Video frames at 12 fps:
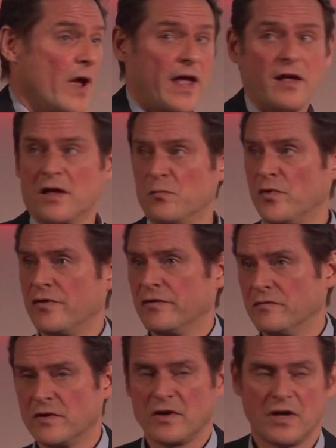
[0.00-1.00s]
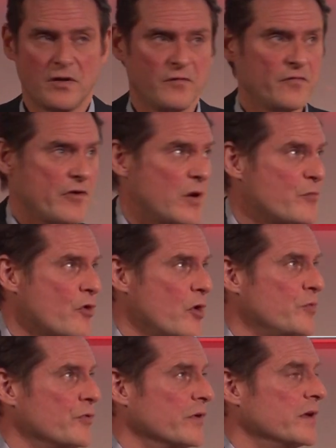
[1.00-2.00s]
we're in a very
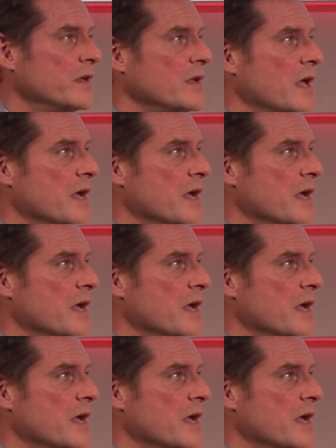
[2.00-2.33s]
appropriate